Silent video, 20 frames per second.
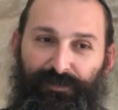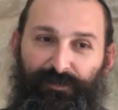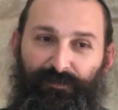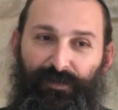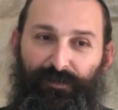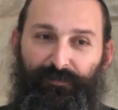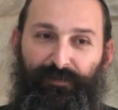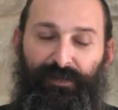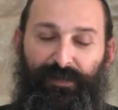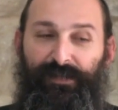
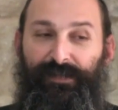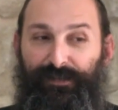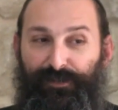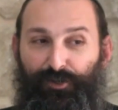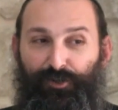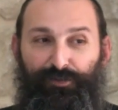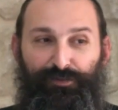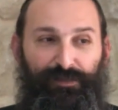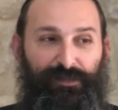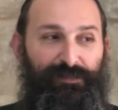Rebbe, he
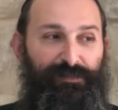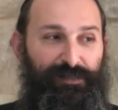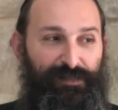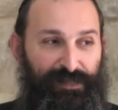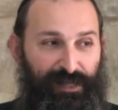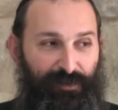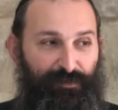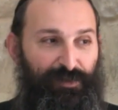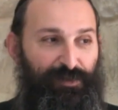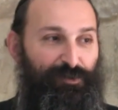told it, the
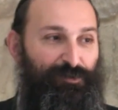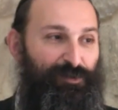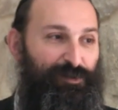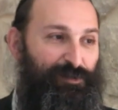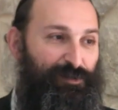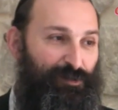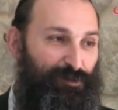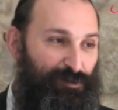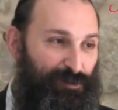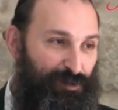
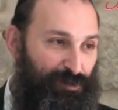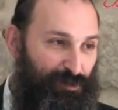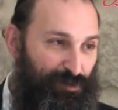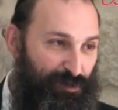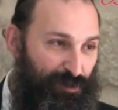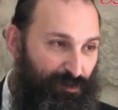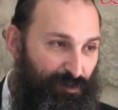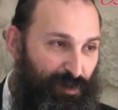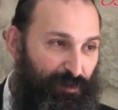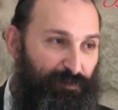secretary told it
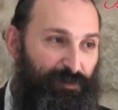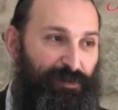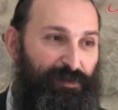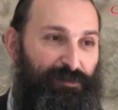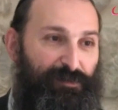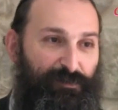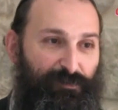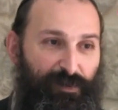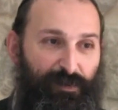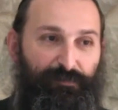to the Rebbe,
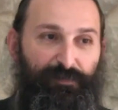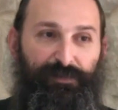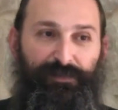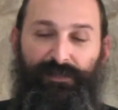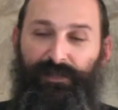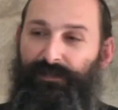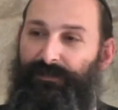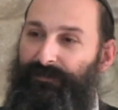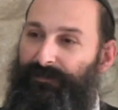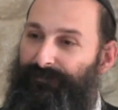and the Rebbe
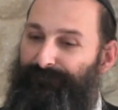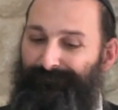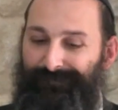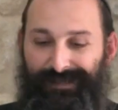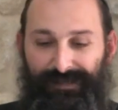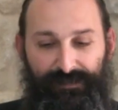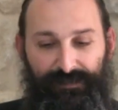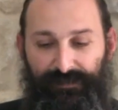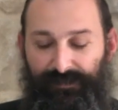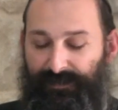says,
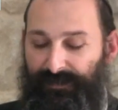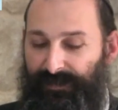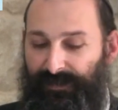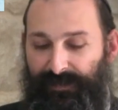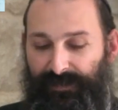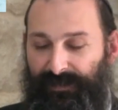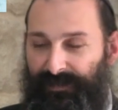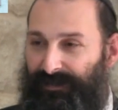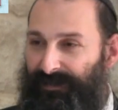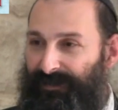
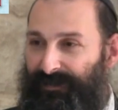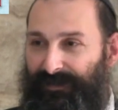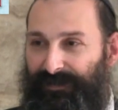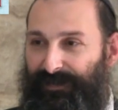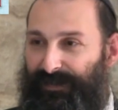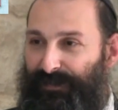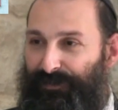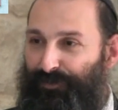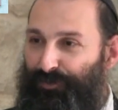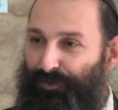you
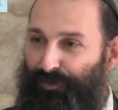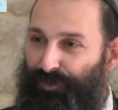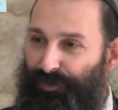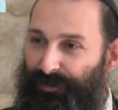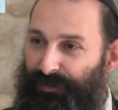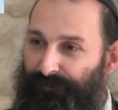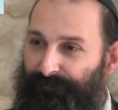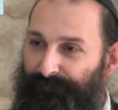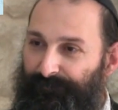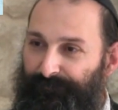didn't do
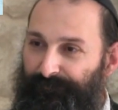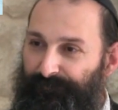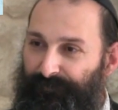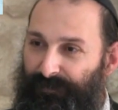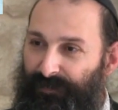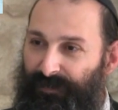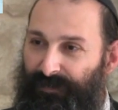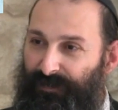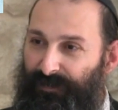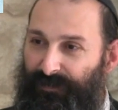good.
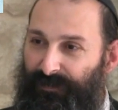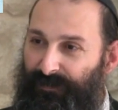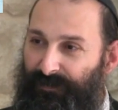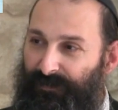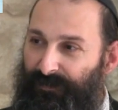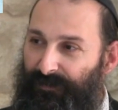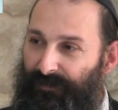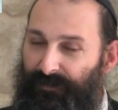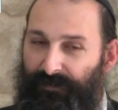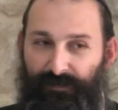
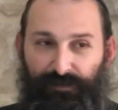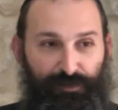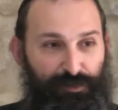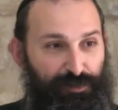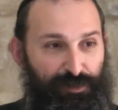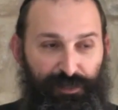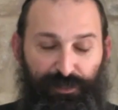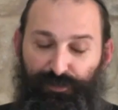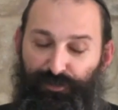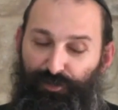
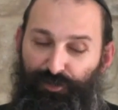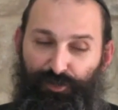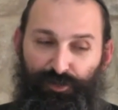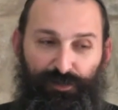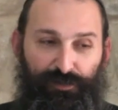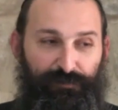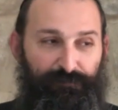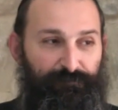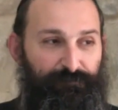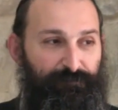You didn't do
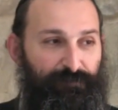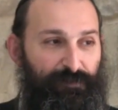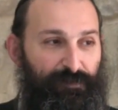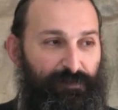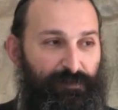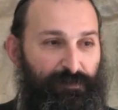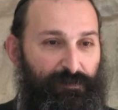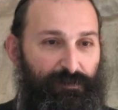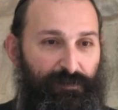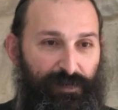good.
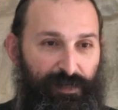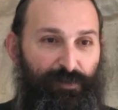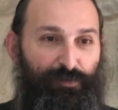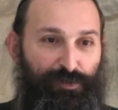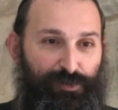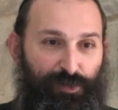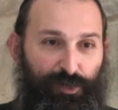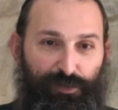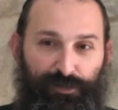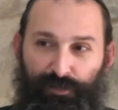He
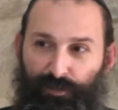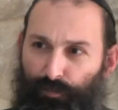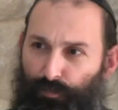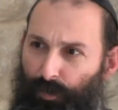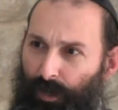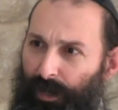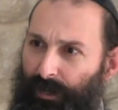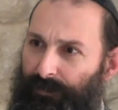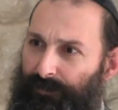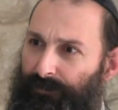was also,
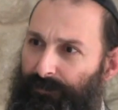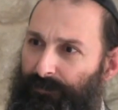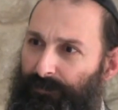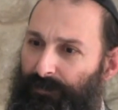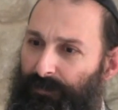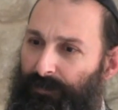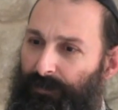what?